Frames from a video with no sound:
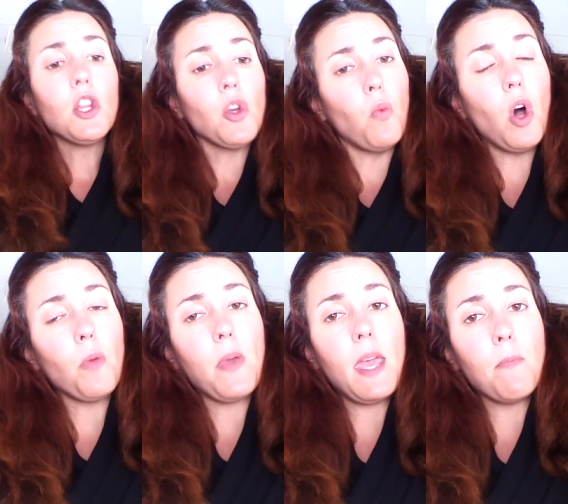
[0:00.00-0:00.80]
The
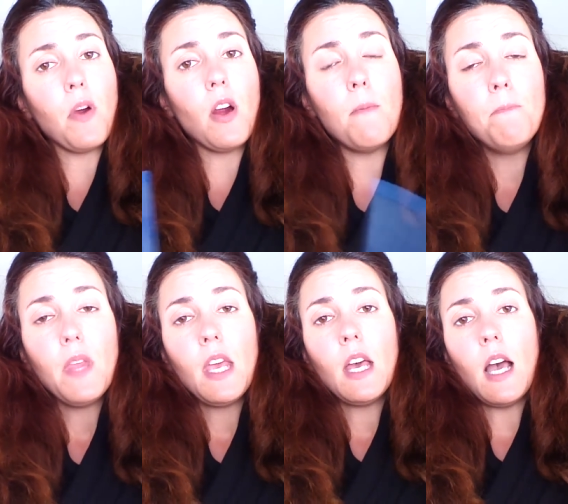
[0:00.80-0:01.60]
wallpaper,
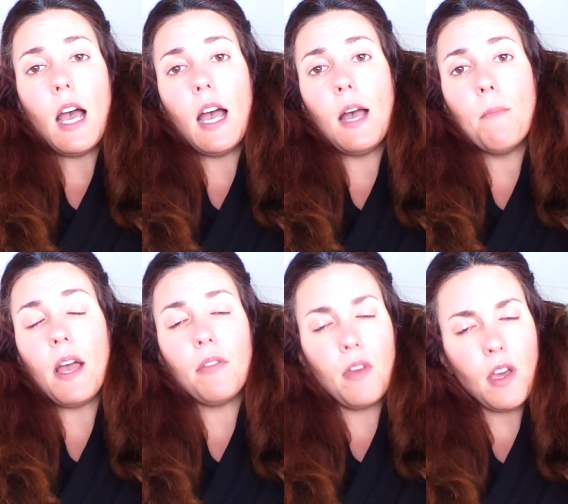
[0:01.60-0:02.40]
um,
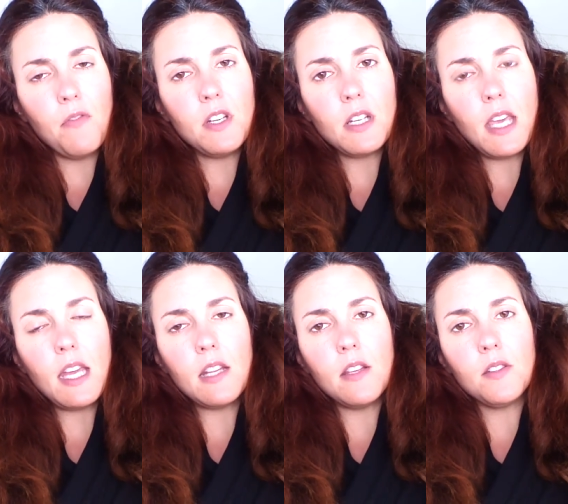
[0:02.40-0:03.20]
I think I've
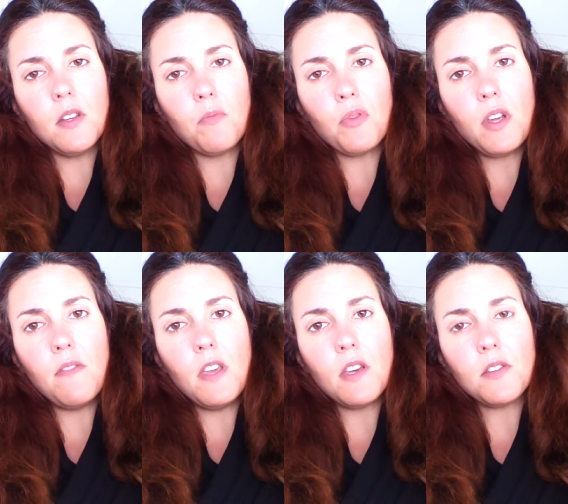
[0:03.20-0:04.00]
indicated this in
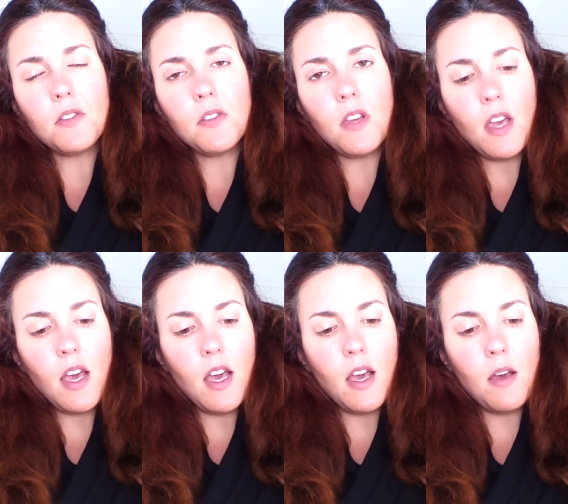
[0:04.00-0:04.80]
previous
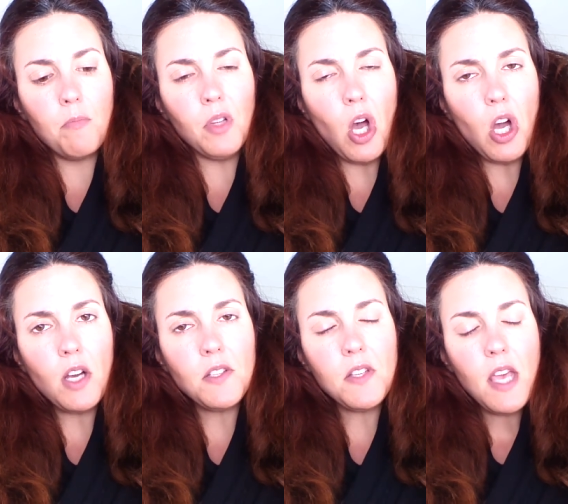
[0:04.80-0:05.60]
uh,
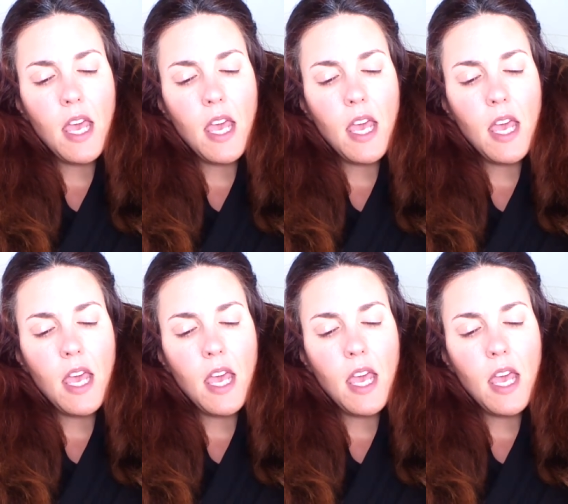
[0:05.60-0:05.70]
blogs.